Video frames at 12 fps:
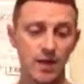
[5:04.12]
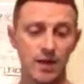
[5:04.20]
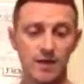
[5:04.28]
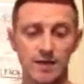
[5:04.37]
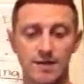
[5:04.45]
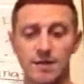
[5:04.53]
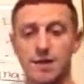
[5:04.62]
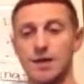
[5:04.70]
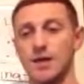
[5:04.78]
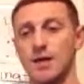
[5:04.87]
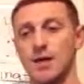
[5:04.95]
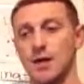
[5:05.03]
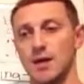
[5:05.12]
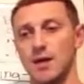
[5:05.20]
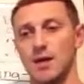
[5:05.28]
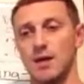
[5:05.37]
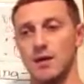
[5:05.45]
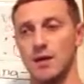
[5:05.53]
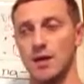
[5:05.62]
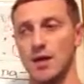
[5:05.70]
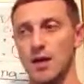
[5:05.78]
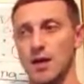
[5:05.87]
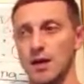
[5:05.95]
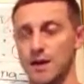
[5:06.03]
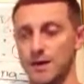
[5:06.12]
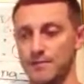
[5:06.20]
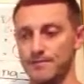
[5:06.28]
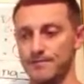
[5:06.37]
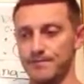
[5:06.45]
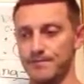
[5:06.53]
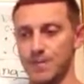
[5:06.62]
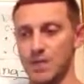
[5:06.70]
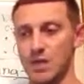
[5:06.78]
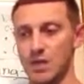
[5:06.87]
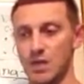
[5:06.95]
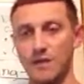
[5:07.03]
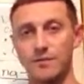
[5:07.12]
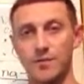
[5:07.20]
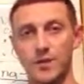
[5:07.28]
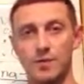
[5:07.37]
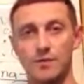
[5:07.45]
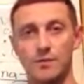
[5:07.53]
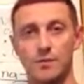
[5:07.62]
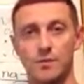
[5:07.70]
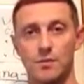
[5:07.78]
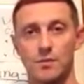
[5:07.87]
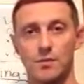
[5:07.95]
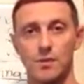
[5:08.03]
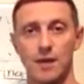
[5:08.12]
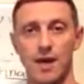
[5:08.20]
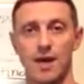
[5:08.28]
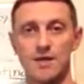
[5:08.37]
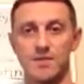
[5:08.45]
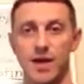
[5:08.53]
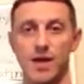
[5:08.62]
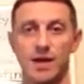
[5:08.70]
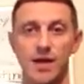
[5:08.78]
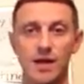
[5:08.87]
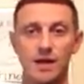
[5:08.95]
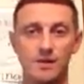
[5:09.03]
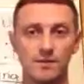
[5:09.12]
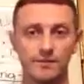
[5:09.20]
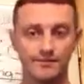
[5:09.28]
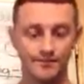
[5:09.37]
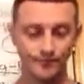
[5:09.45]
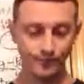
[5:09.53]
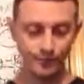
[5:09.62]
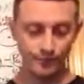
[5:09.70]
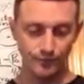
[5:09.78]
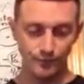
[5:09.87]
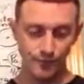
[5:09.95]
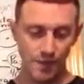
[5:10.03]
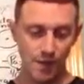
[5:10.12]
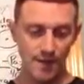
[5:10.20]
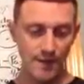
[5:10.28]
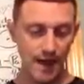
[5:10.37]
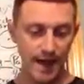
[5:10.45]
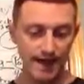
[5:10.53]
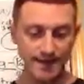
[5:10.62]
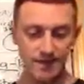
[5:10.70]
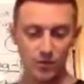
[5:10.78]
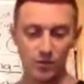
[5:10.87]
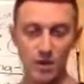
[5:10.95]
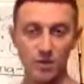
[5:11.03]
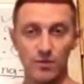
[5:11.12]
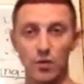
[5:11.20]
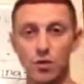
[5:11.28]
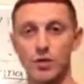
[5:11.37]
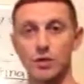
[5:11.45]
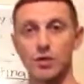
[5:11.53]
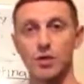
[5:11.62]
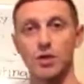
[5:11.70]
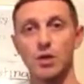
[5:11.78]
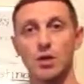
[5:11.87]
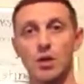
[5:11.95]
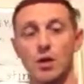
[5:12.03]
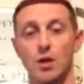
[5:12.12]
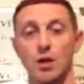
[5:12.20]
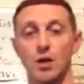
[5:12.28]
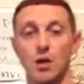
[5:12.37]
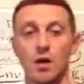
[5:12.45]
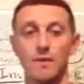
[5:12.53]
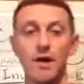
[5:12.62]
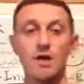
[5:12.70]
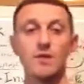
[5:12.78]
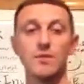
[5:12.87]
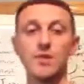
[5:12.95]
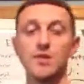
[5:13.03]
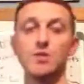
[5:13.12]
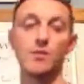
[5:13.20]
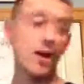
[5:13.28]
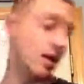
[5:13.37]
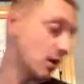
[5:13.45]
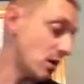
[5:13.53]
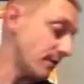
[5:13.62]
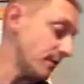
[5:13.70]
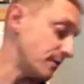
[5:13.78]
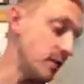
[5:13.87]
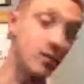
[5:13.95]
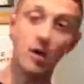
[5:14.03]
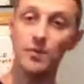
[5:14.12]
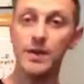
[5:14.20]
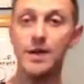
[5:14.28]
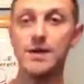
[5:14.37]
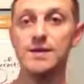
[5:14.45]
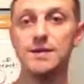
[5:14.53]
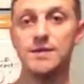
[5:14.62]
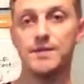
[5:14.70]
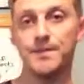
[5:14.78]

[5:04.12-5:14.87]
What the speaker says: is the government has mandated that only a portion of the income that you make off of MLPs